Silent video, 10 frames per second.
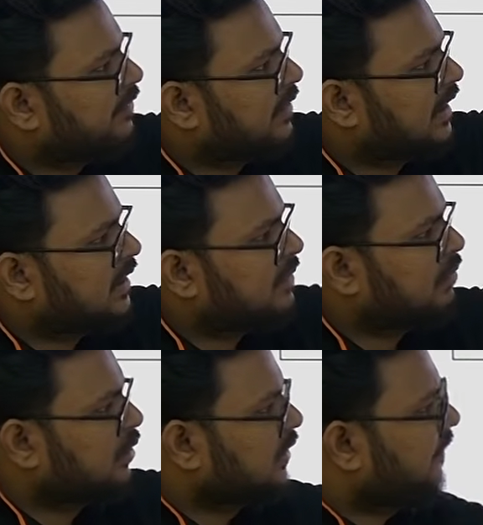what?
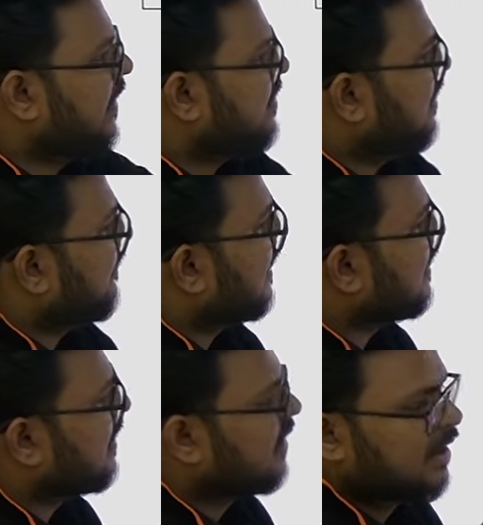Both vegetative and
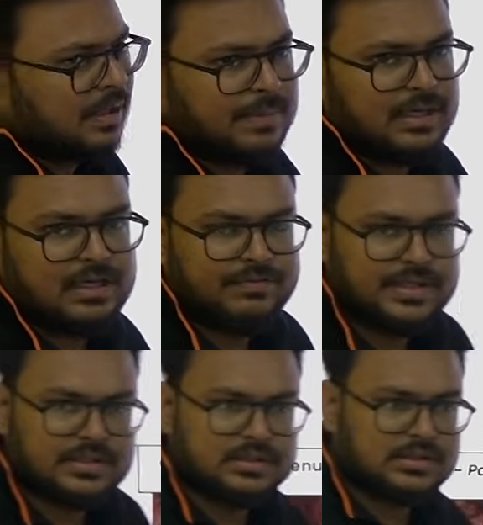reproductive
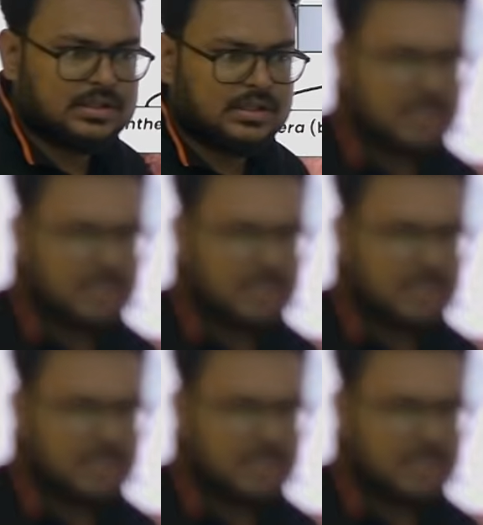features.